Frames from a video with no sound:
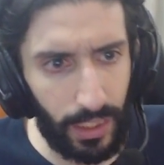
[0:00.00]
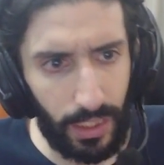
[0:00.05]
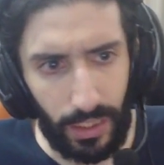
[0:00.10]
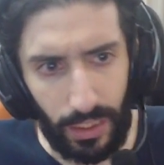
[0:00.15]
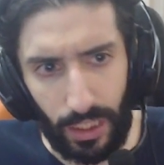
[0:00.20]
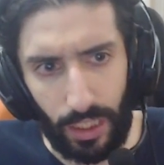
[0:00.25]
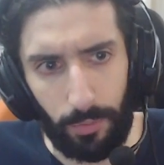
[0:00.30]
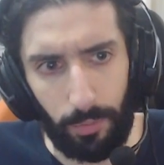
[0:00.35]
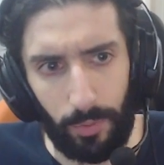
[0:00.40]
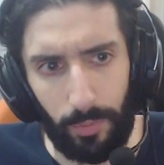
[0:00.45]

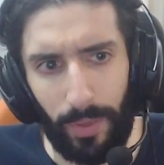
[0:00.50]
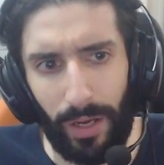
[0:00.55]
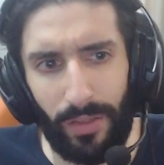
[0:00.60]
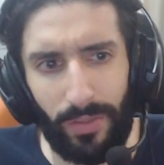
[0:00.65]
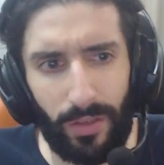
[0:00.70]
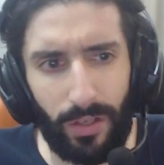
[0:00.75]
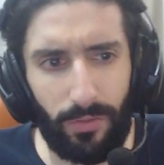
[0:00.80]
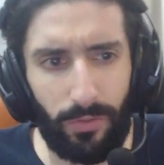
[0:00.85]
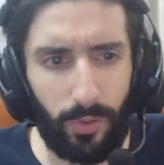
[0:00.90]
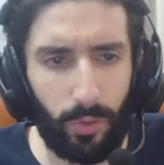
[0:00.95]
Keep in mind
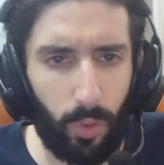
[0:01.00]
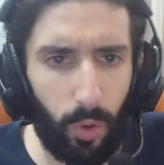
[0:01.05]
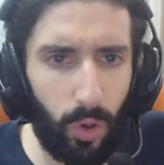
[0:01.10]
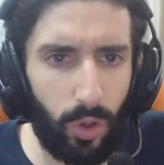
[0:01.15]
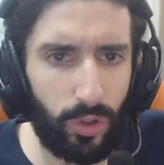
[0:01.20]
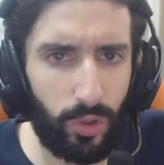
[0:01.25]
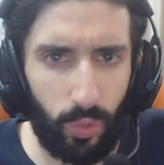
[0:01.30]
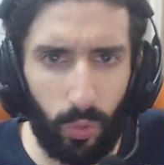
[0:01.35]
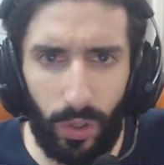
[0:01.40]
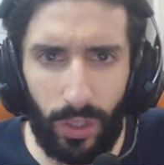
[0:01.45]
that if you
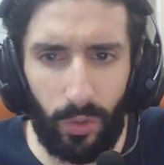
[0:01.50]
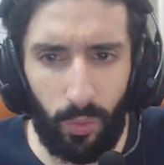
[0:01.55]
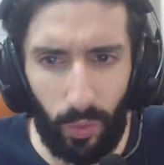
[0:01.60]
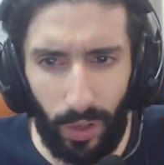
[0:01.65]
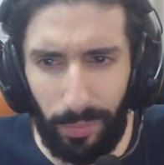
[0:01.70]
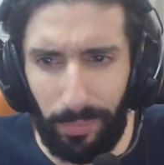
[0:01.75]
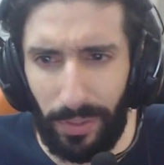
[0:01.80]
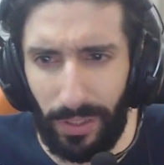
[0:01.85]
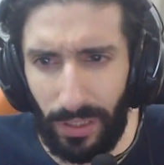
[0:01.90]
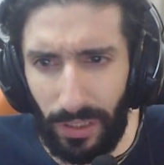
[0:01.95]
hold one
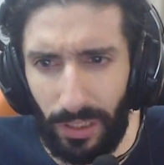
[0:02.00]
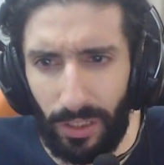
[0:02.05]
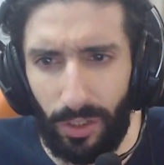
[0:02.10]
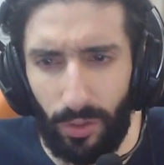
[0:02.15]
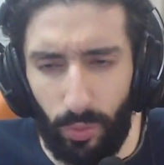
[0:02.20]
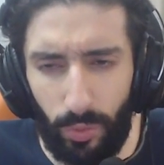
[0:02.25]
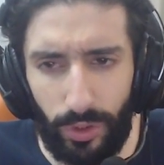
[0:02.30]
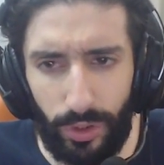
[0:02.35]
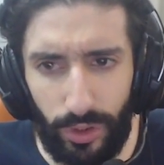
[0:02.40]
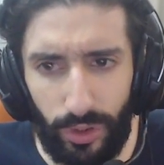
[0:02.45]
weapon in
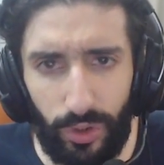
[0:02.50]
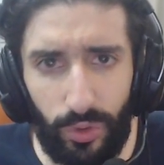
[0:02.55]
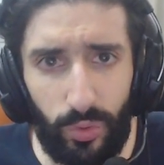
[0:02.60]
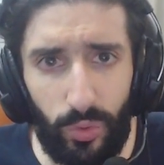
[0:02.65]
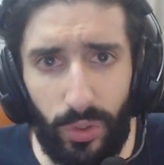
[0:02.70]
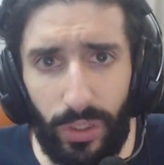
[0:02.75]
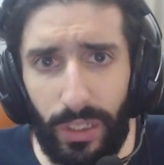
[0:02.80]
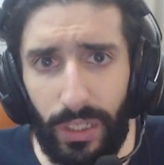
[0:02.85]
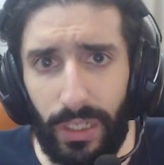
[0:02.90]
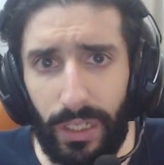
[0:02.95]
Guild Wars
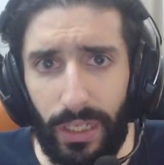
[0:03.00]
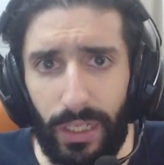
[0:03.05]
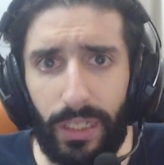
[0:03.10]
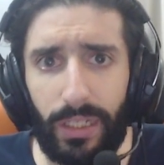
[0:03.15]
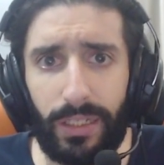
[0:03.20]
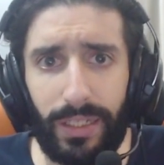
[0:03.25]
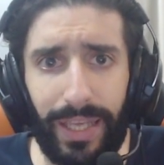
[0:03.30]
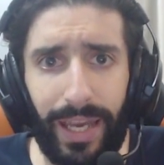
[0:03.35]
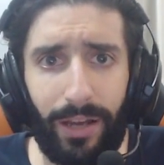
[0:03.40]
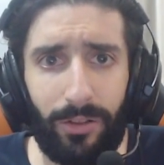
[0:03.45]
2,
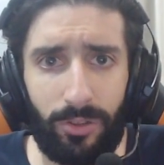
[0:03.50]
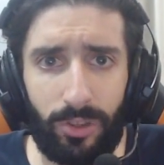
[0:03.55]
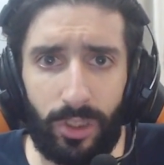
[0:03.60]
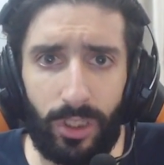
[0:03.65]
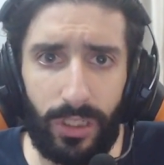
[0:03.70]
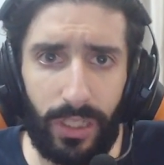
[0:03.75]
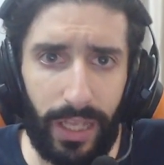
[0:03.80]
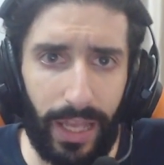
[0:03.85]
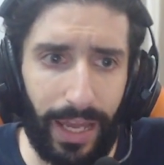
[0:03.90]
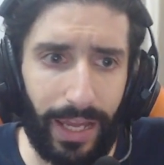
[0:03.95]
it counts
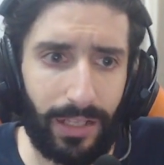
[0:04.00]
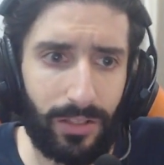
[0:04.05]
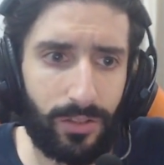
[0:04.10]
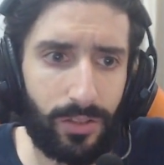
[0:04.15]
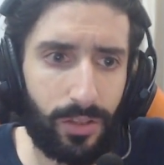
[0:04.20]
it as